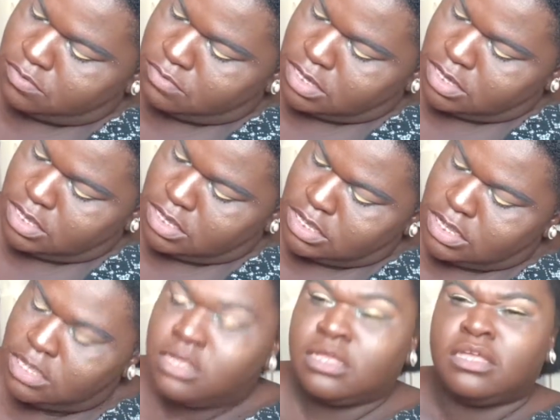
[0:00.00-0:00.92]
it right
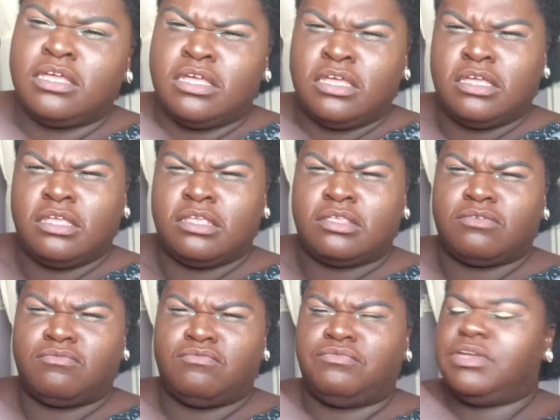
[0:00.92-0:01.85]
here. It's
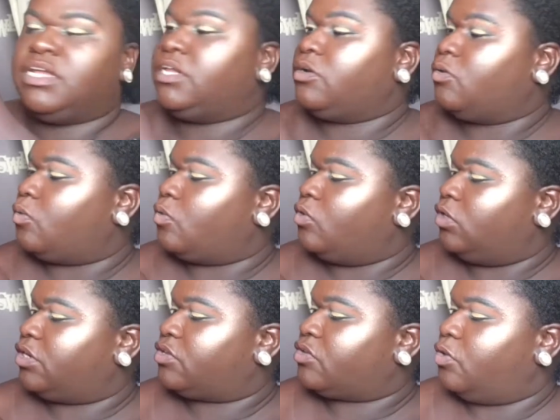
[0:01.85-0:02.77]
a really
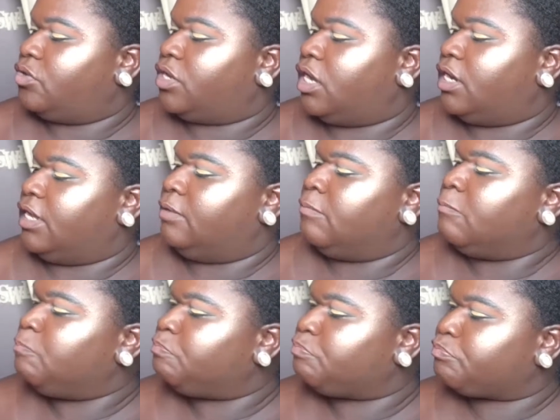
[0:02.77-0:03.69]
gorgeous gold color.
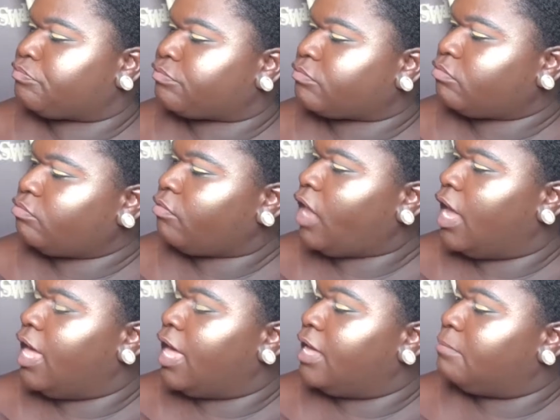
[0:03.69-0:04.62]

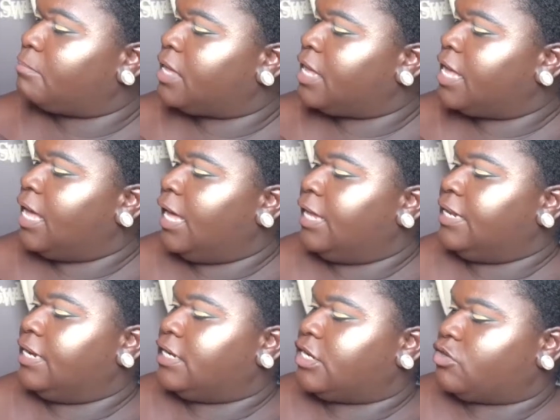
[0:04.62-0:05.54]
And
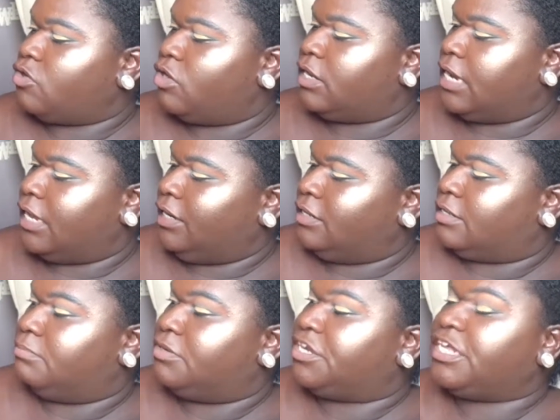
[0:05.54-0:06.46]
then she got like
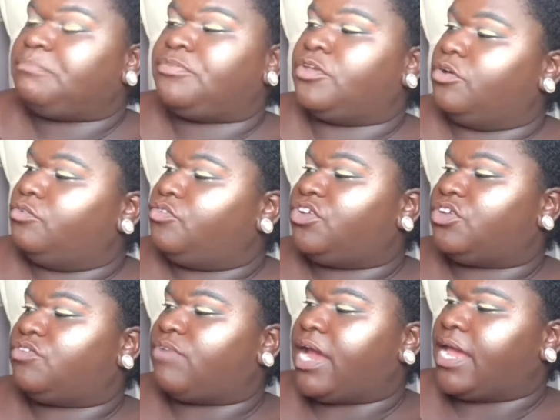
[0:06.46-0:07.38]
some deep tones
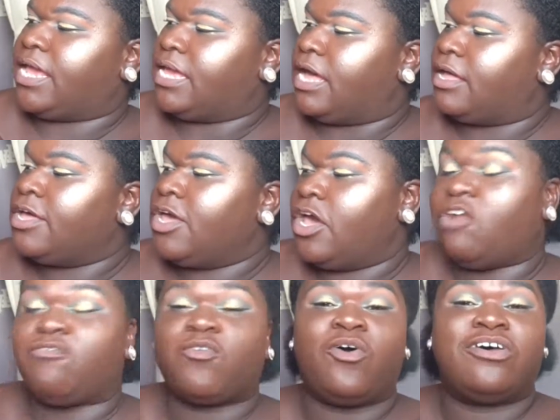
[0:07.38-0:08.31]
just right here. And
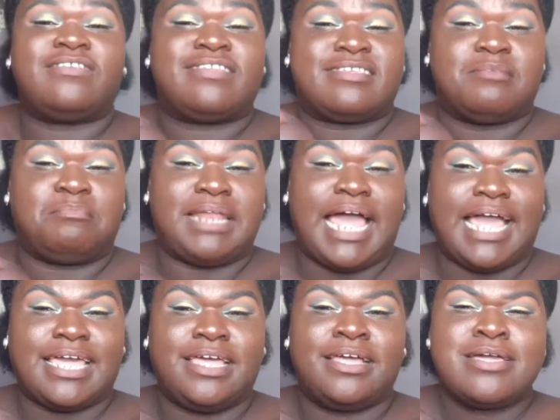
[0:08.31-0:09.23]
of course there's a
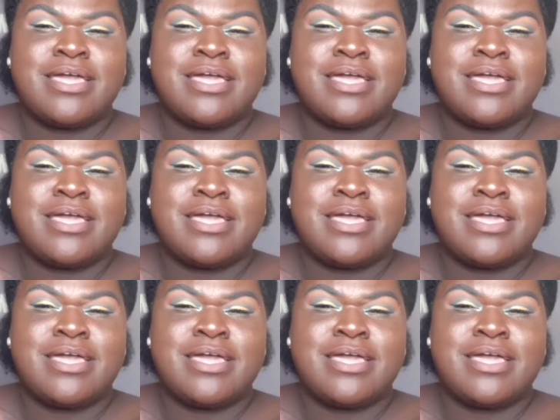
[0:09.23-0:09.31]
black,